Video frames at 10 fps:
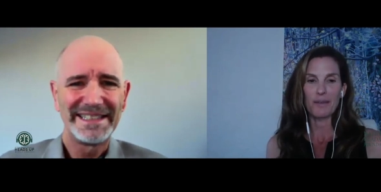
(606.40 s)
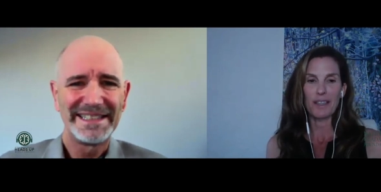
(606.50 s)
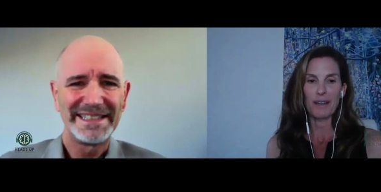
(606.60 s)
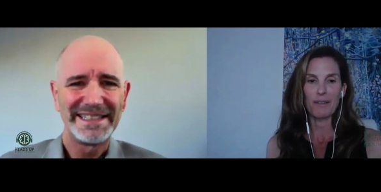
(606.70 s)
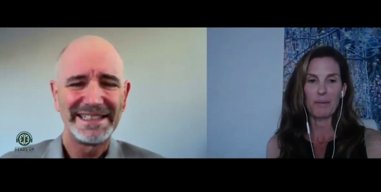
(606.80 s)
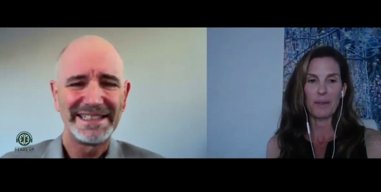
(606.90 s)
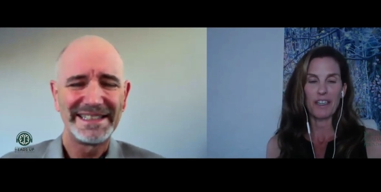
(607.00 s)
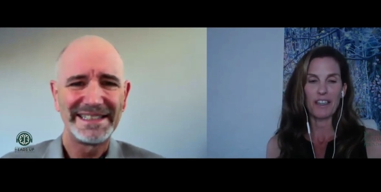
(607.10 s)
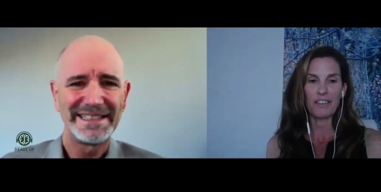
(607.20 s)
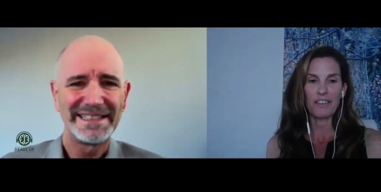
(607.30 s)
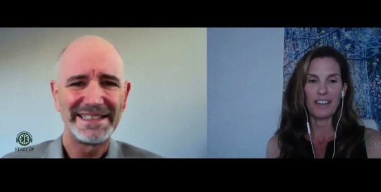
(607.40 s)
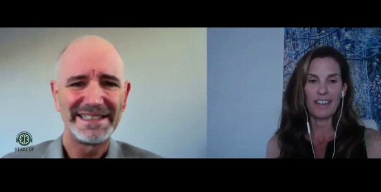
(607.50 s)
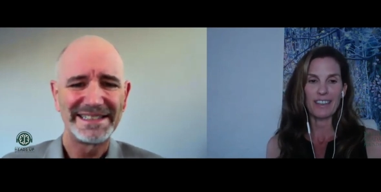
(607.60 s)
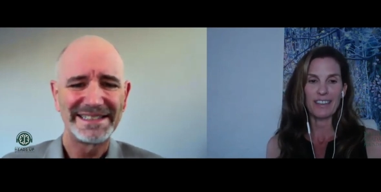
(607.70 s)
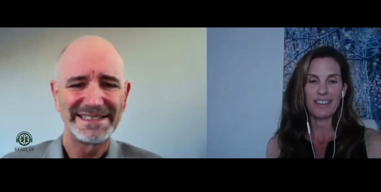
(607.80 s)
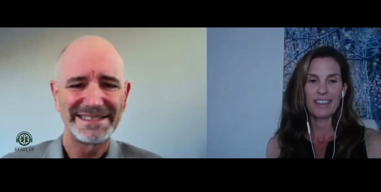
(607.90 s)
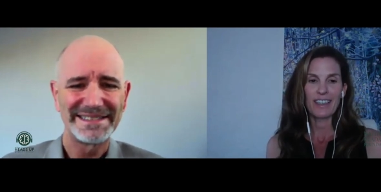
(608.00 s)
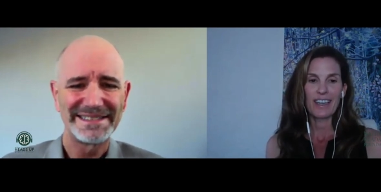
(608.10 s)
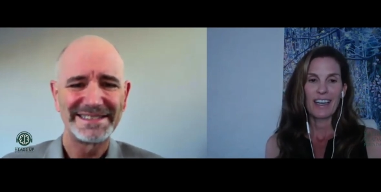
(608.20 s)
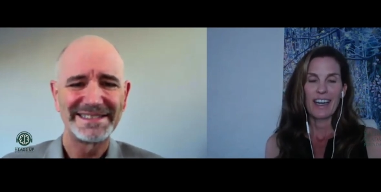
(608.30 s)
Speaker 1: and they would be good for this.
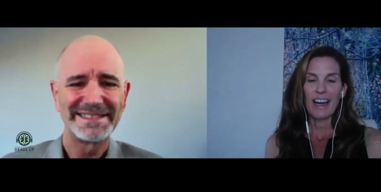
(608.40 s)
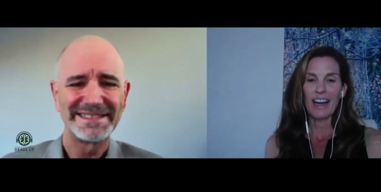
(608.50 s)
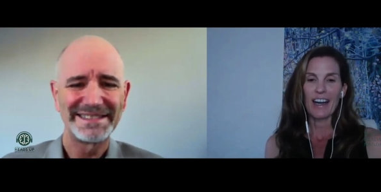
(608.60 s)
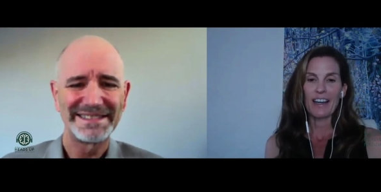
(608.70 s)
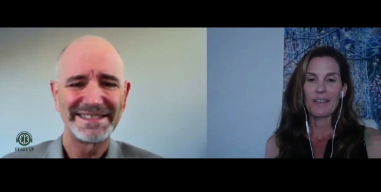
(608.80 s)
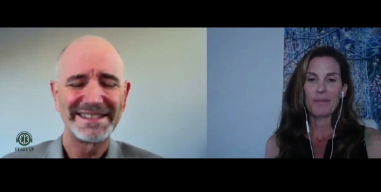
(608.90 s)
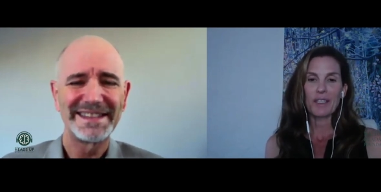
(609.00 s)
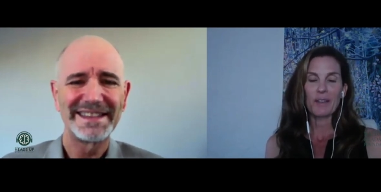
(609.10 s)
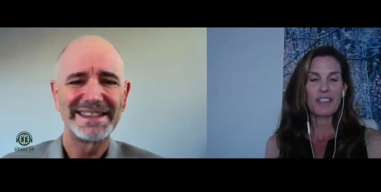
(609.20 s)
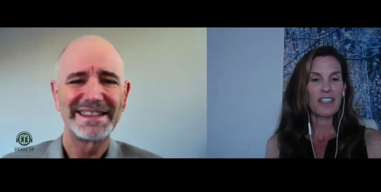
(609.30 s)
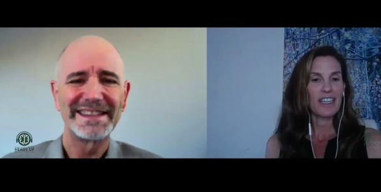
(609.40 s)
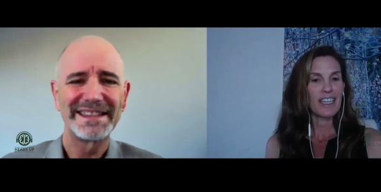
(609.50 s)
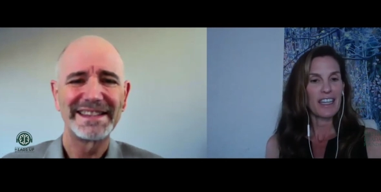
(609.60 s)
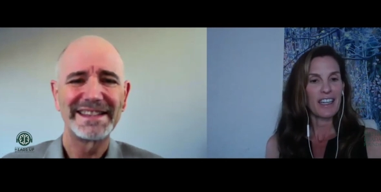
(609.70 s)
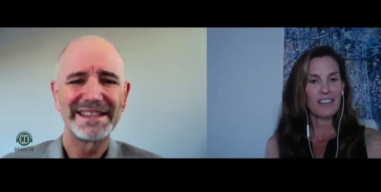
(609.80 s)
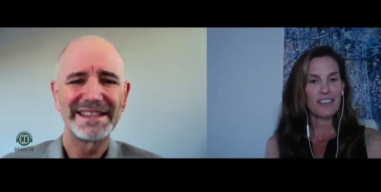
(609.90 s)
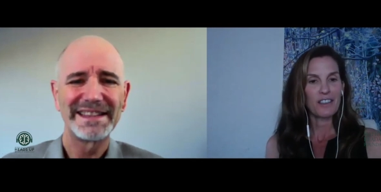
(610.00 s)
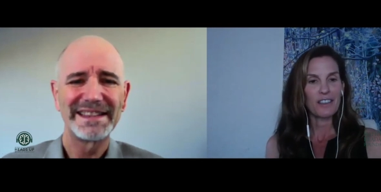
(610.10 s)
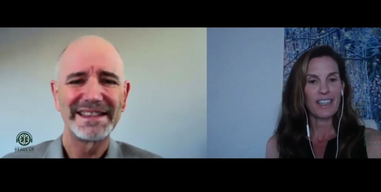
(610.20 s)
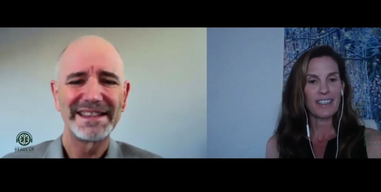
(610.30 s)
Um, so is there anything else
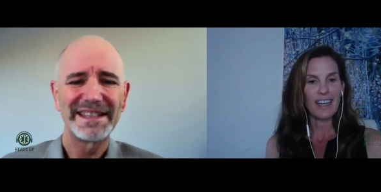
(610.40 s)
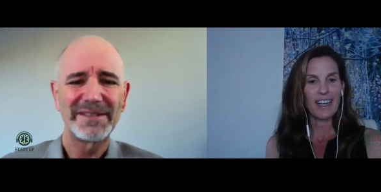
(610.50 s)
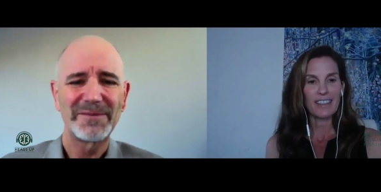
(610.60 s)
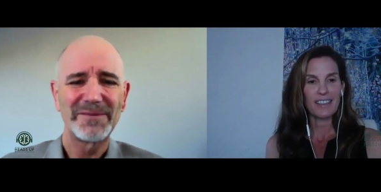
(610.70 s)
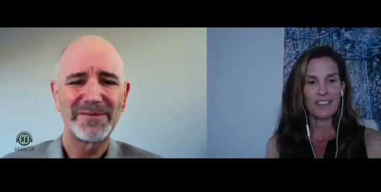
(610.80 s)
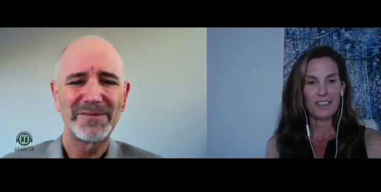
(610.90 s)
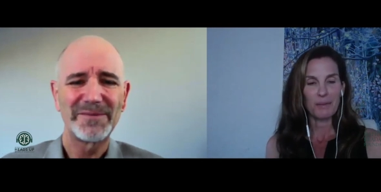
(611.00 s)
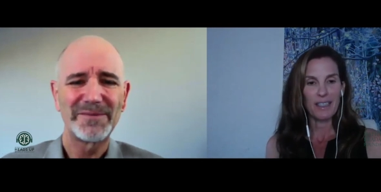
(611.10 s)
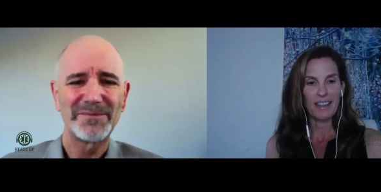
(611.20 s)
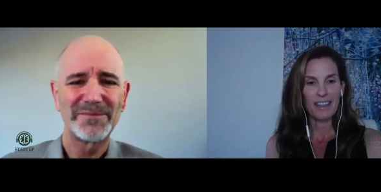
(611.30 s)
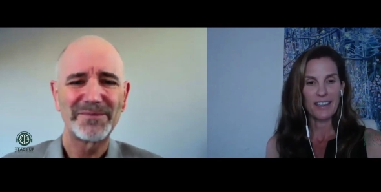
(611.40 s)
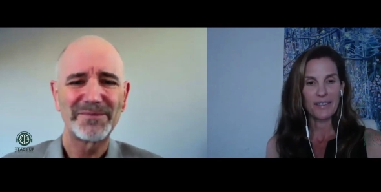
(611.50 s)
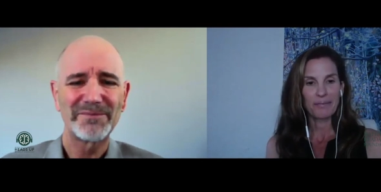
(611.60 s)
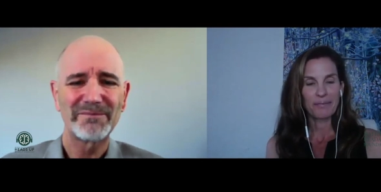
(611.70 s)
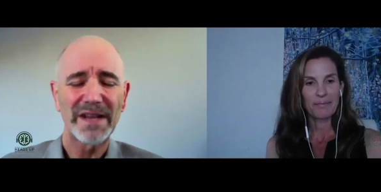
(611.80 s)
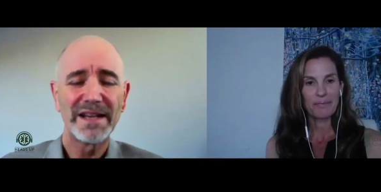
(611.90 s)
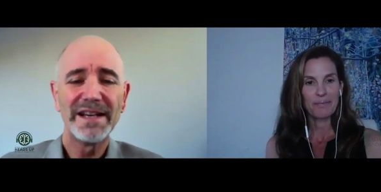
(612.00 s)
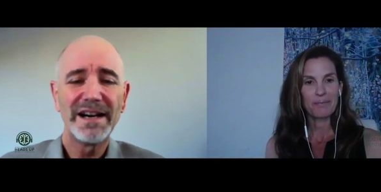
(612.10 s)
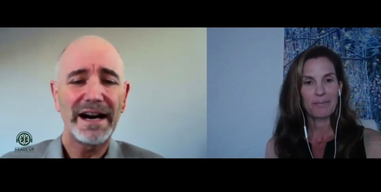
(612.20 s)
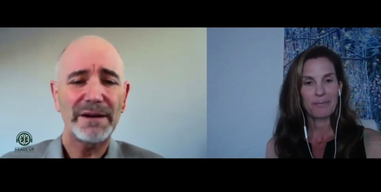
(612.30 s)
you'd like to add, Dr. Smith?
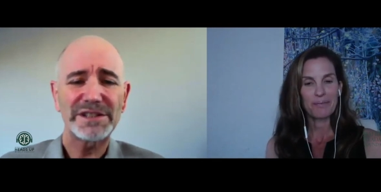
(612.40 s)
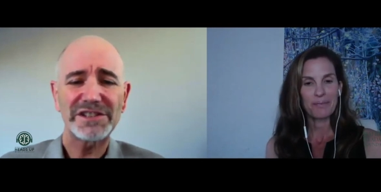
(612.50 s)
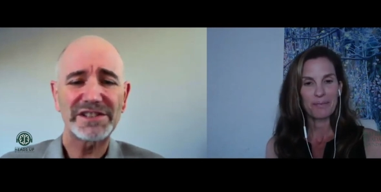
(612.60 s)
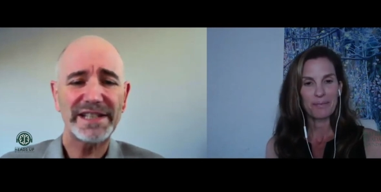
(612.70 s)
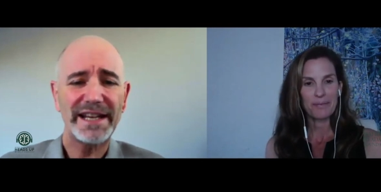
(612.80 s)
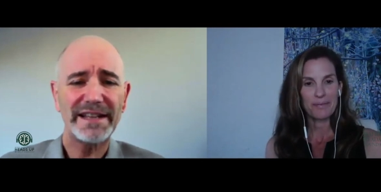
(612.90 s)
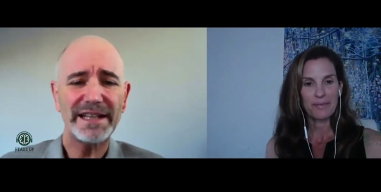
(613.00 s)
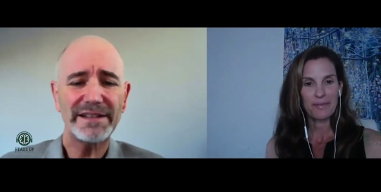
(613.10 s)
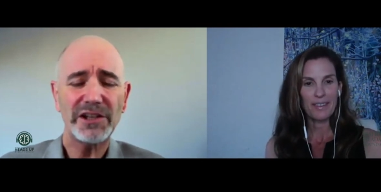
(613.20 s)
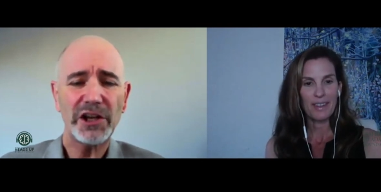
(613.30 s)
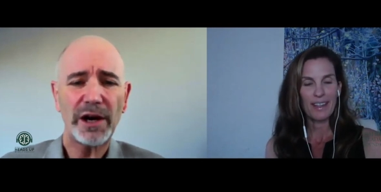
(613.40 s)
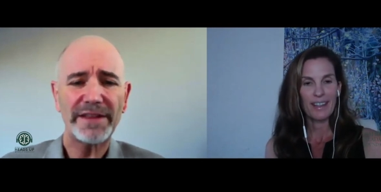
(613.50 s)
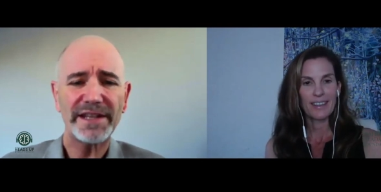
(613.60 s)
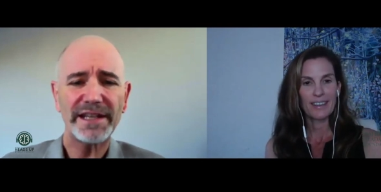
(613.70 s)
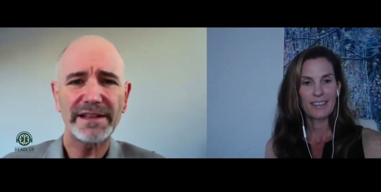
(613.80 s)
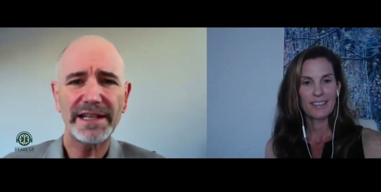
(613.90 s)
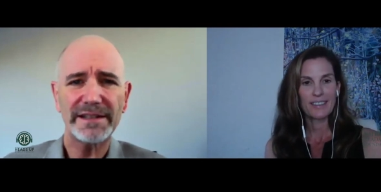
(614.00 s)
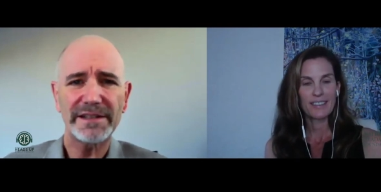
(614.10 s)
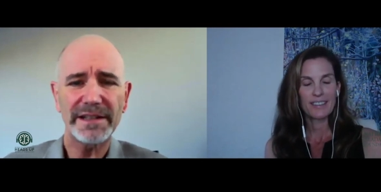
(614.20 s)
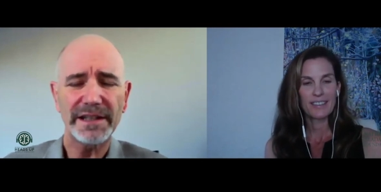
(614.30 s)
Speaker 2: I would just say that you know I think
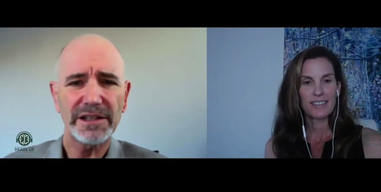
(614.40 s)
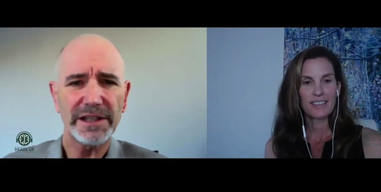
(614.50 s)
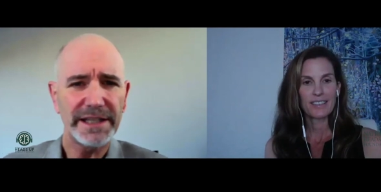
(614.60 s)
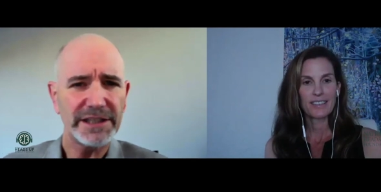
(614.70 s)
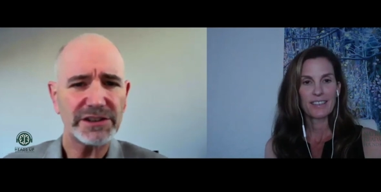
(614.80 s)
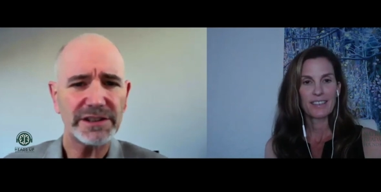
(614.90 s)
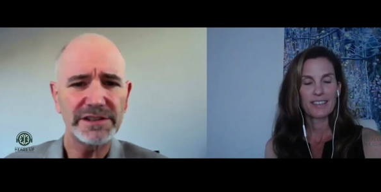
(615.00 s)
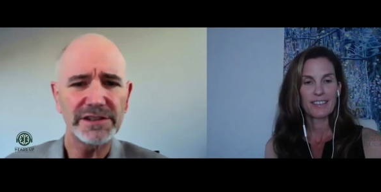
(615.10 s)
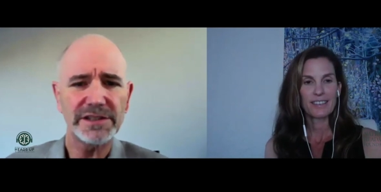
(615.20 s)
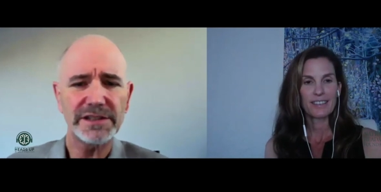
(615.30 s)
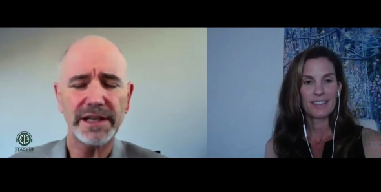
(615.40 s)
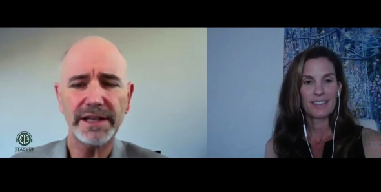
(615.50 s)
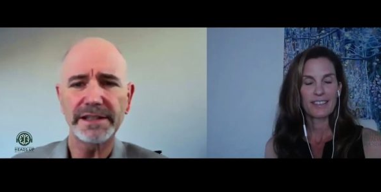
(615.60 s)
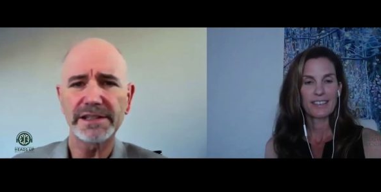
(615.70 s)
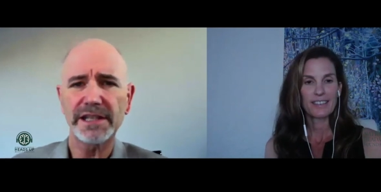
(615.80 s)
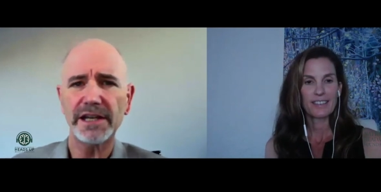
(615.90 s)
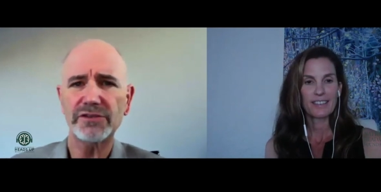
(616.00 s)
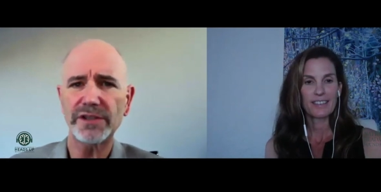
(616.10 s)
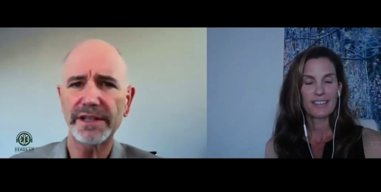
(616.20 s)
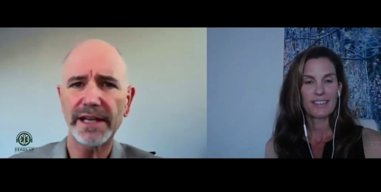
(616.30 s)
that the clinicians uh, in this
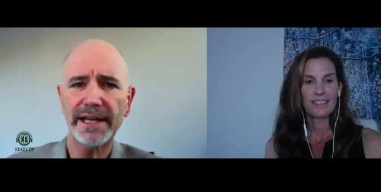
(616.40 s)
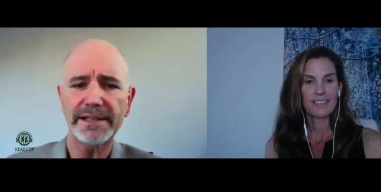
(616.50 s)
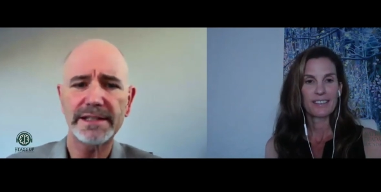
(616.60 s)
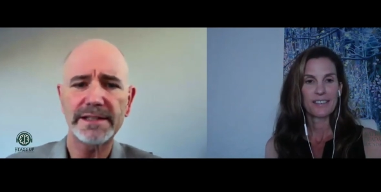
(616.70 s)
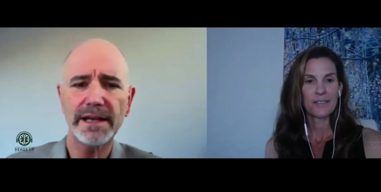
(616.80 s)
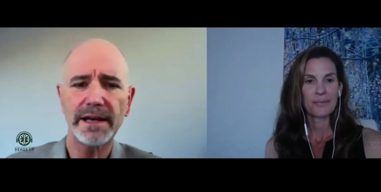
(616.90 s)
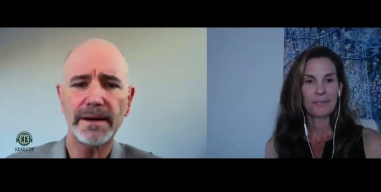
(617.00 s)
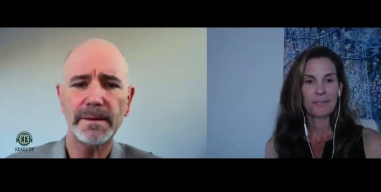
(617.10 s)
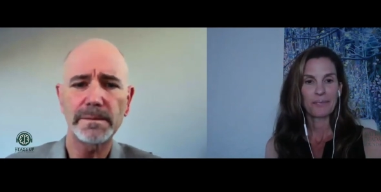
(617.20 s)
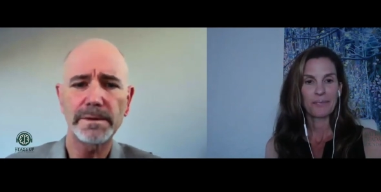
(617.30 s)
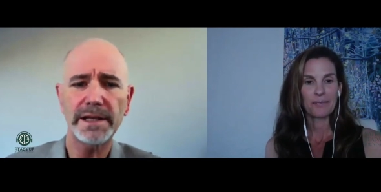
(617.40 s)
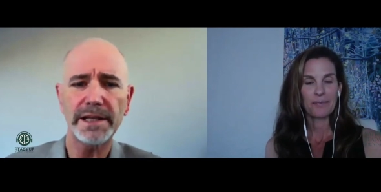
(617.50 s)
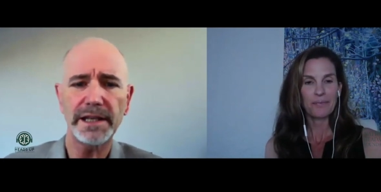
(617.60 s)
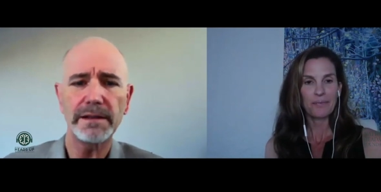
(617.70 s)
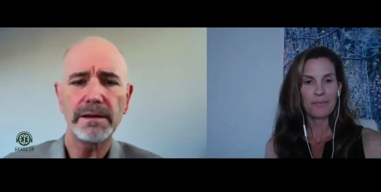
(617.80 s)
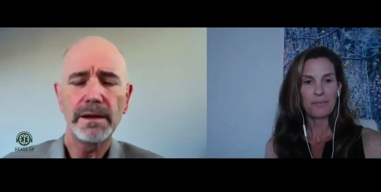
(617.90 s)
country that uh, really